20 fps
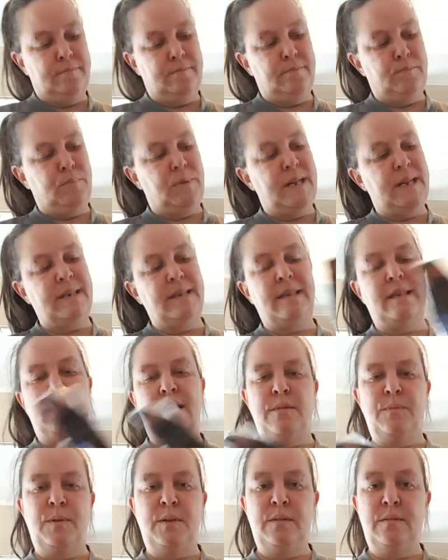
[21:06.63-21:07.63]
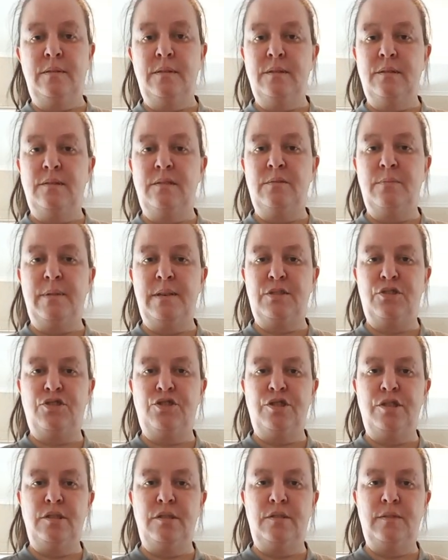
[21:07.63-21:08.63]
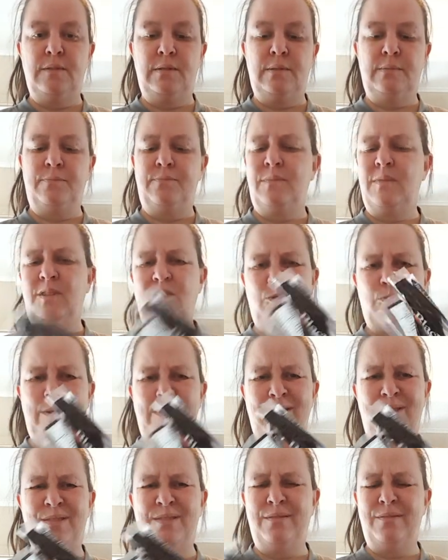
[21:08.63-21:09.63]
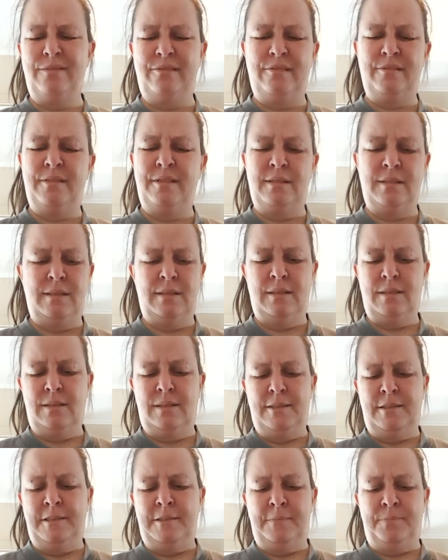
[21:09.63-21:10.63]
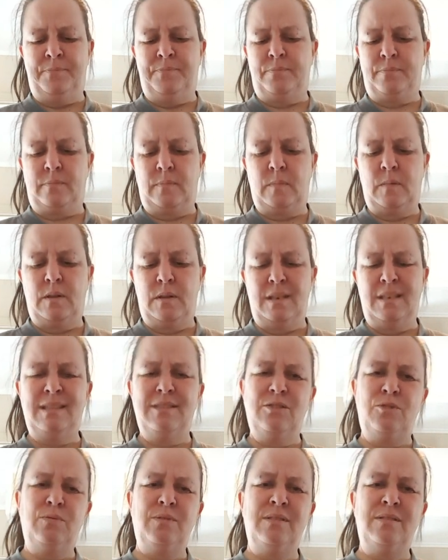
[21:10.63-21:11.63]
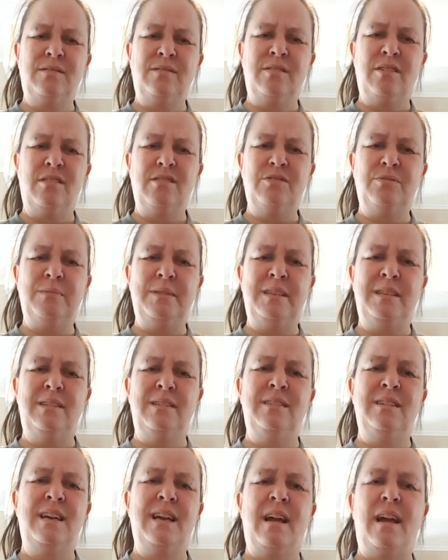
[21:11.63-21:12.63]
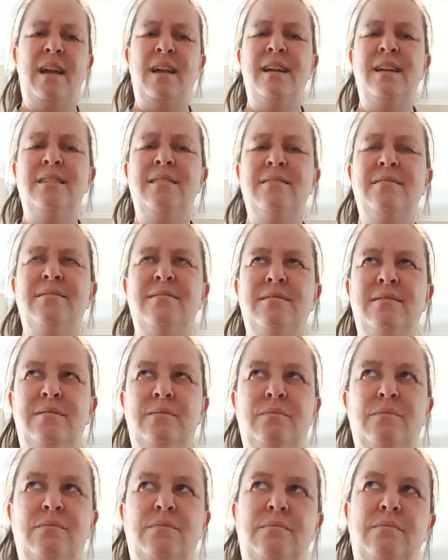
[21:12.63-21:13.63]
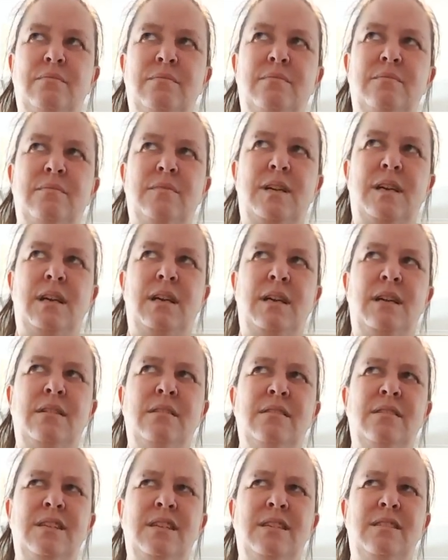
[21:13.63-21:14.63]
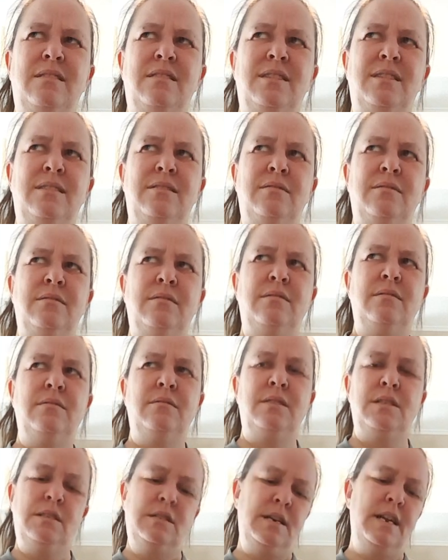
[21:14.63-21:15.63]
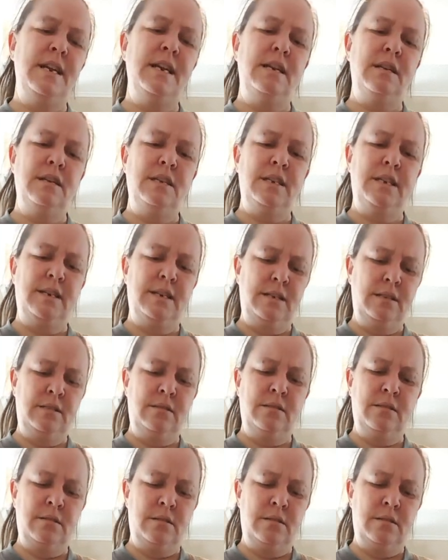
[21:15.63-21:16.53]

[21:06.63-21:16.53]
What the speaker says: Black Diamond is the best cheese. Expensive. Like this one cost me $8.99. Yeah, $8.99.